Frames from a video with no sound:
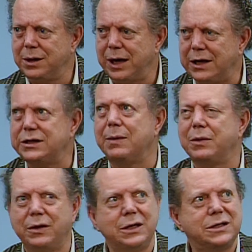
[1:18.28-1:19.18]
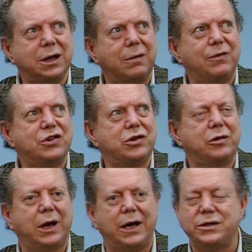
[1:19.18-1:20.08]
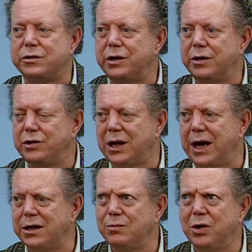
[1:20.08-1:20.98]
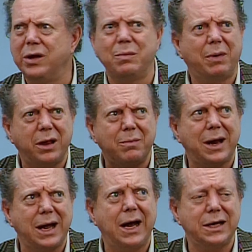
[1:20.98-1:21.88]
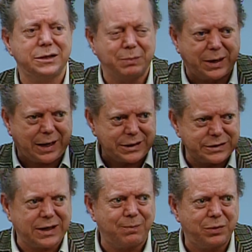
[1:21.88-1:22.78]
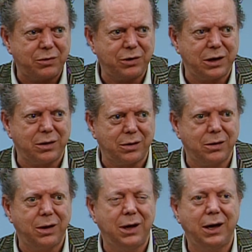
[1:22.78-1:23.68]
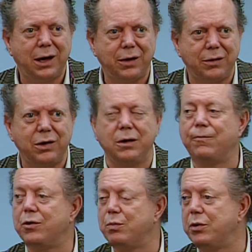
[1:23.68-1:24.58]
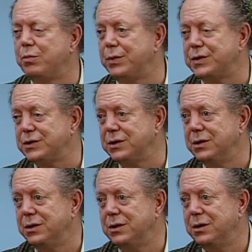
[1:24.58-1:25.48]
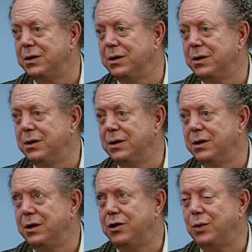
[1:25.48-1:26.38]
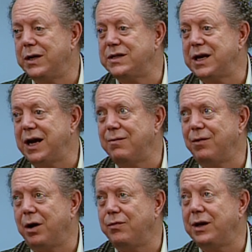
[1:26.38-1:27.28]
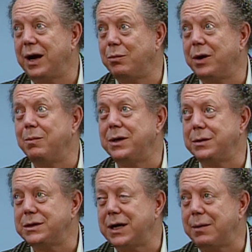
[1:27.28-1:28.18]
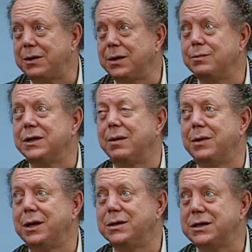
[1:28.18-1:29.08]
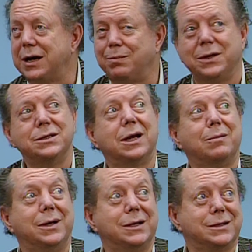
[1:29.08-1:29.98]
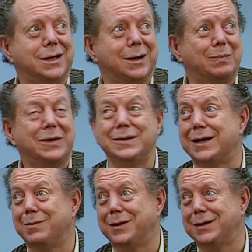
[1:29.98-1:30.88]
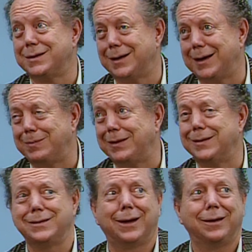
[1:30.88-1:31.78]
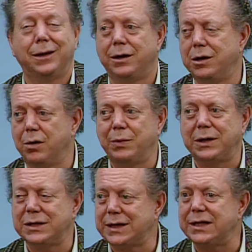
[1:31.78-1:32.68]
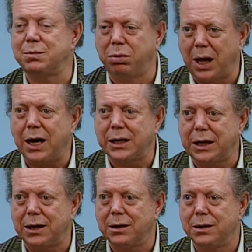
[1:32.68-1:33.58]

I accept that these television lights are here. Do you like them? No, they bother my eyes, but I accept they're here and they're here for a purpose. Do I stay involved in, I'm, I'm an acceptance, I'm an acceptance, I'm an acceptance, I'm an acceptance? no, because that's blocking.